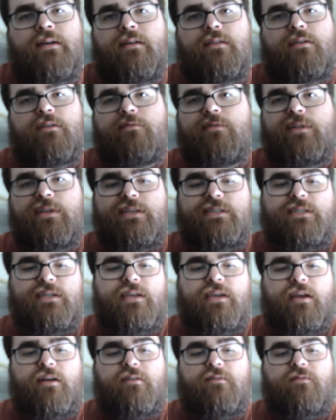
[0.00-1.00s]
they're really easy to
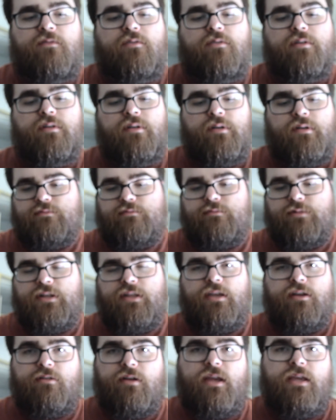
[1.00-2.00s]
care for.
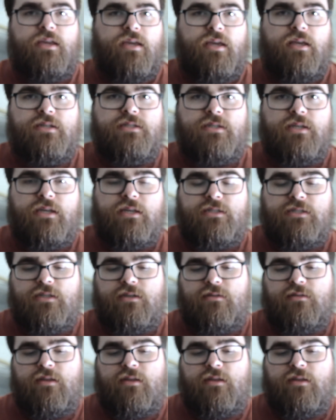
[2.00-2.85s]
Really great king snakes.